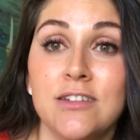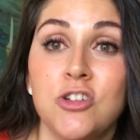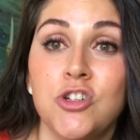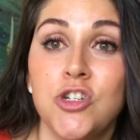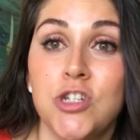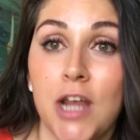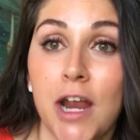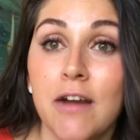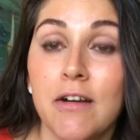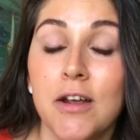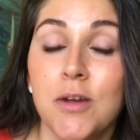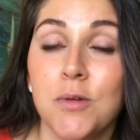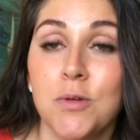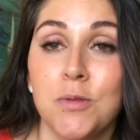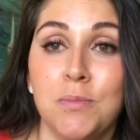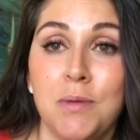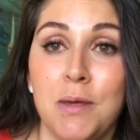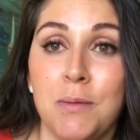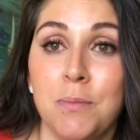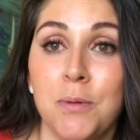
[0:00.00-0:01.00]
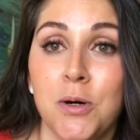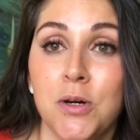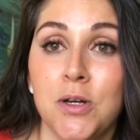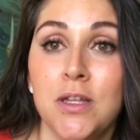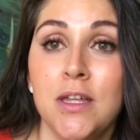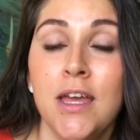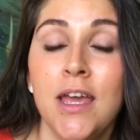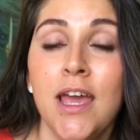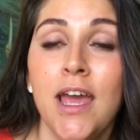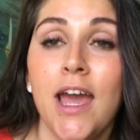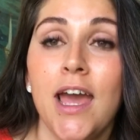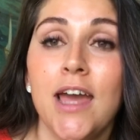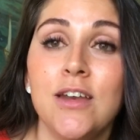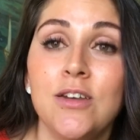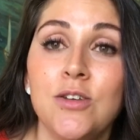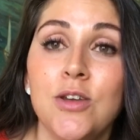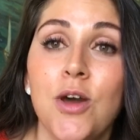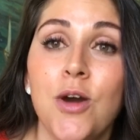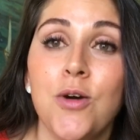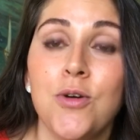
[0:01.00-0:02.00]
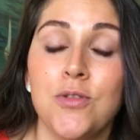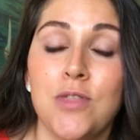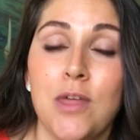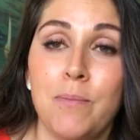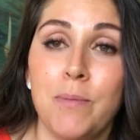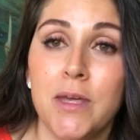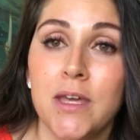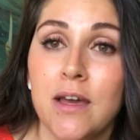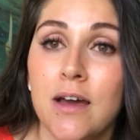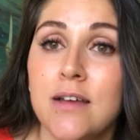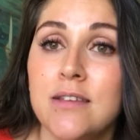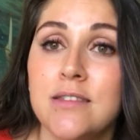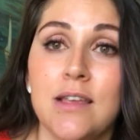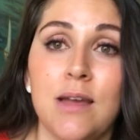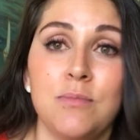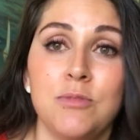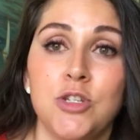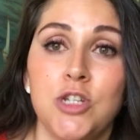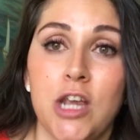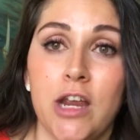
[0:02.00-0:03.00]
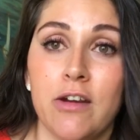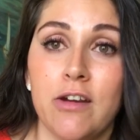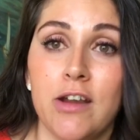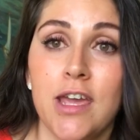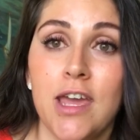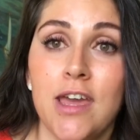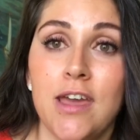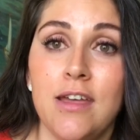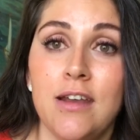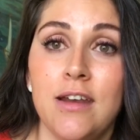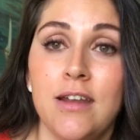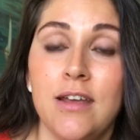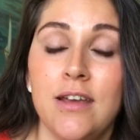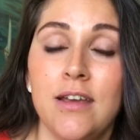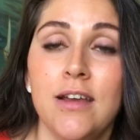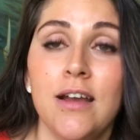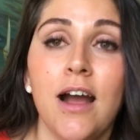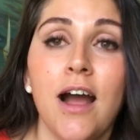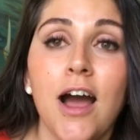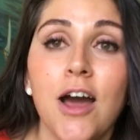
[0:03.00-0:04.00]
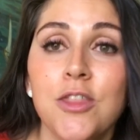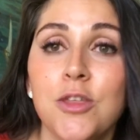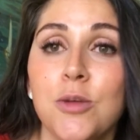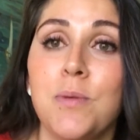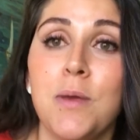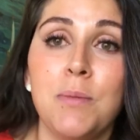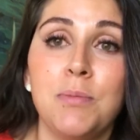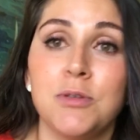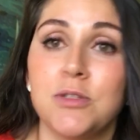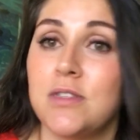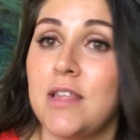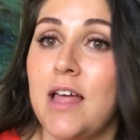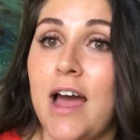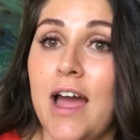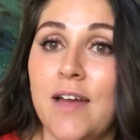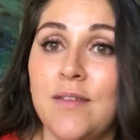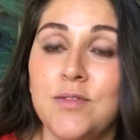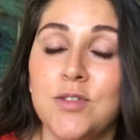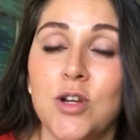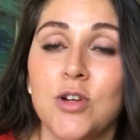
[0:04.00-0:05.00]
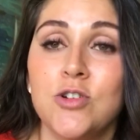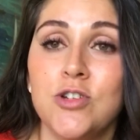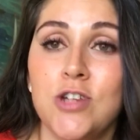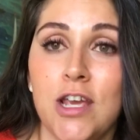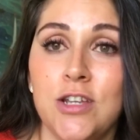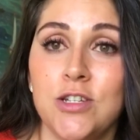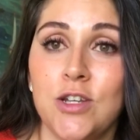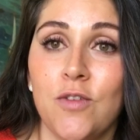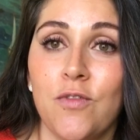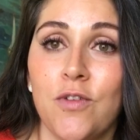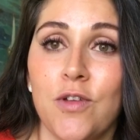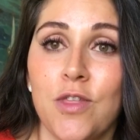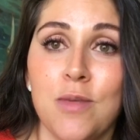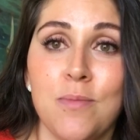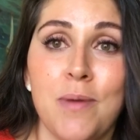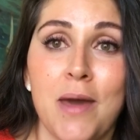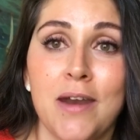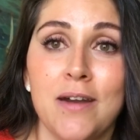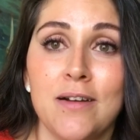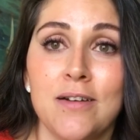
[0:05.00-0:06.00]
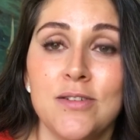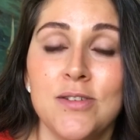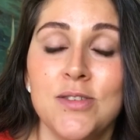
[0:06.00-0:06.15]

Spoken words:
to share it with people and know that because I'm sharing it, other people's lives are changing for the better.